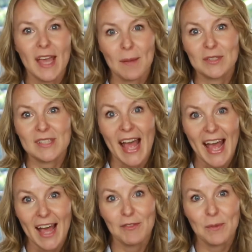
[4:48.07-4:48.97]
able to
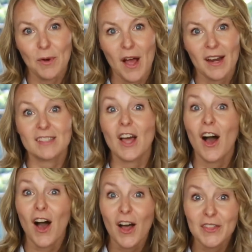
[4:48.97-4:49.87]
have the product
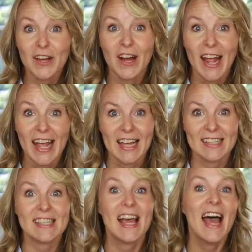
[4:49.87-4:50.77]
on their hands